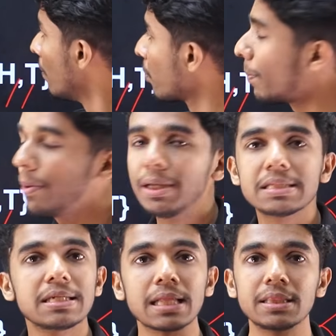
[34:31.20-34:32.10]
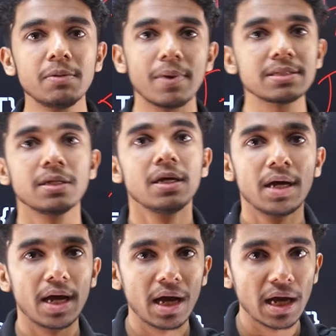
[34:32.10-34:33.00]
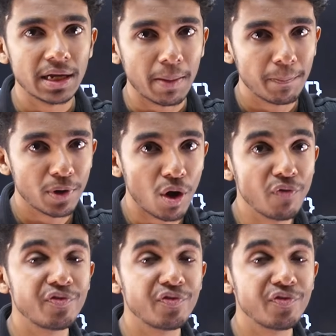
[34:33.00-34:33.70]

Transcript: Probability is nothing but number of